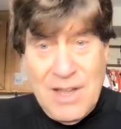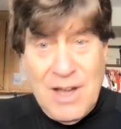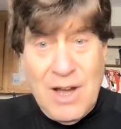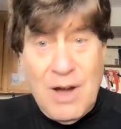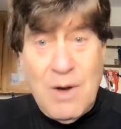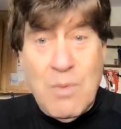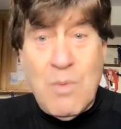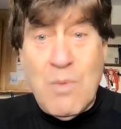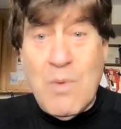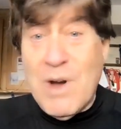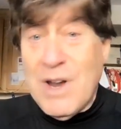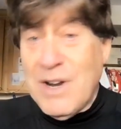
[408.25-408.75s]

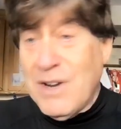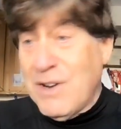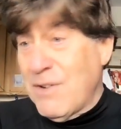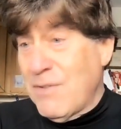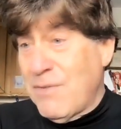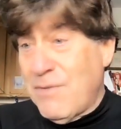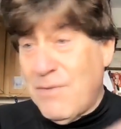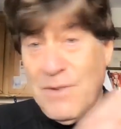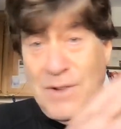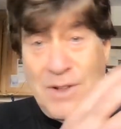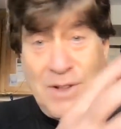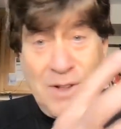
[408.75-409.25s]
a
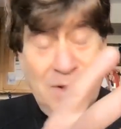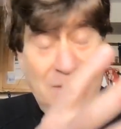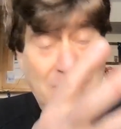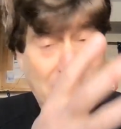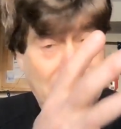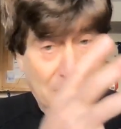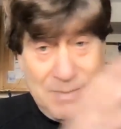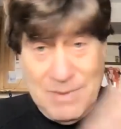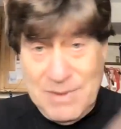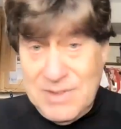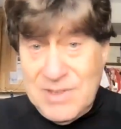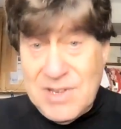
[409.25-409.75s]

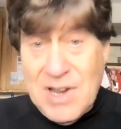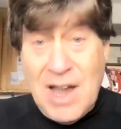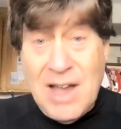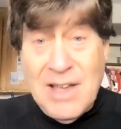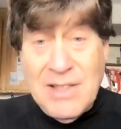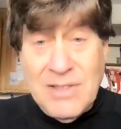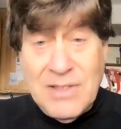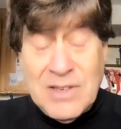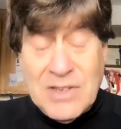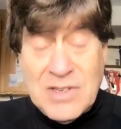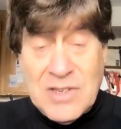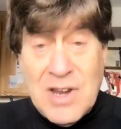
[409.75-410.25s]
wonderful
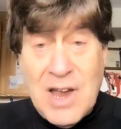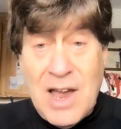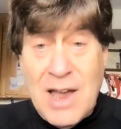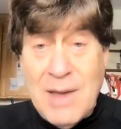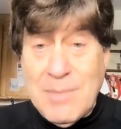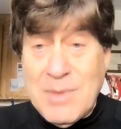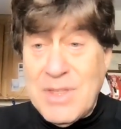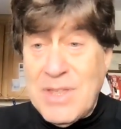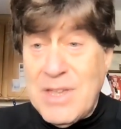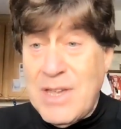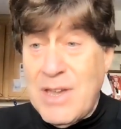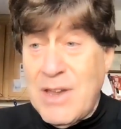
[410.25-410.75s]
this
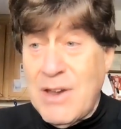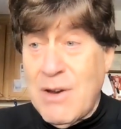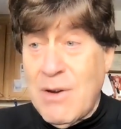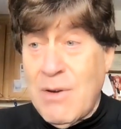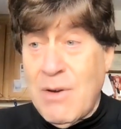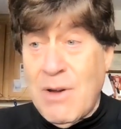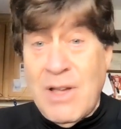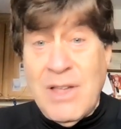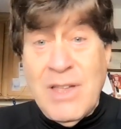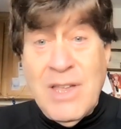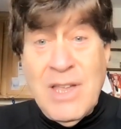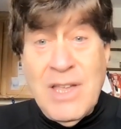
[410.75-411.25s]
time of the
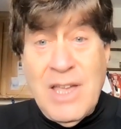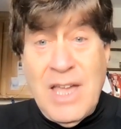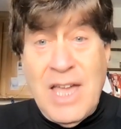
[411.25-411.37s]
year uh,